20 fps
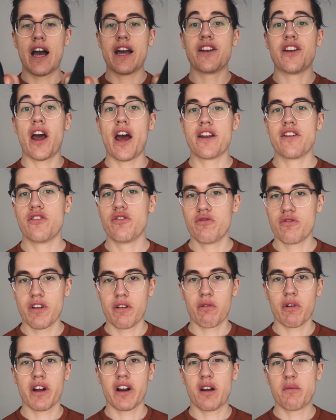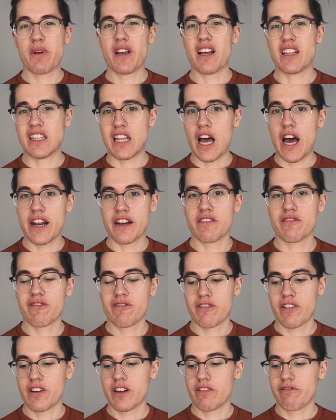I knew there were going to be a lot
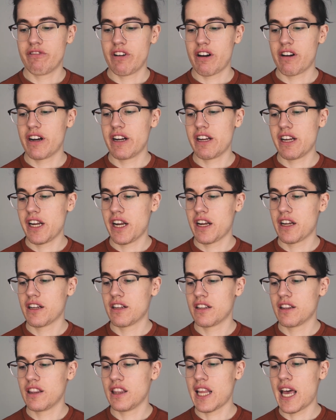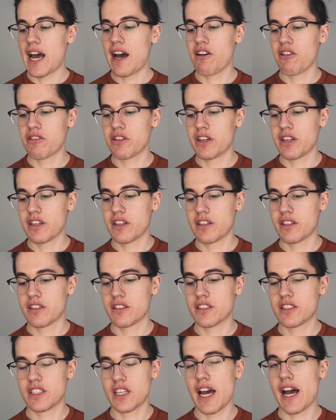of very loud
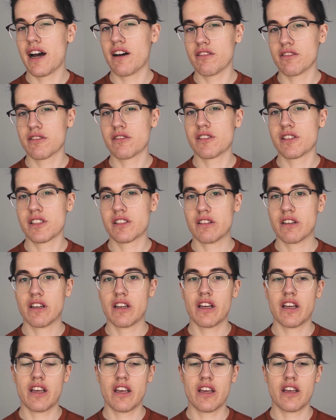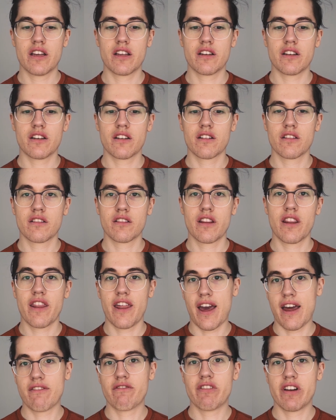sounds in
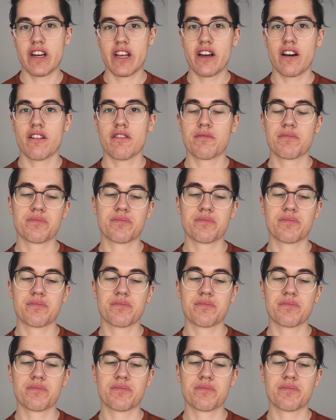that video.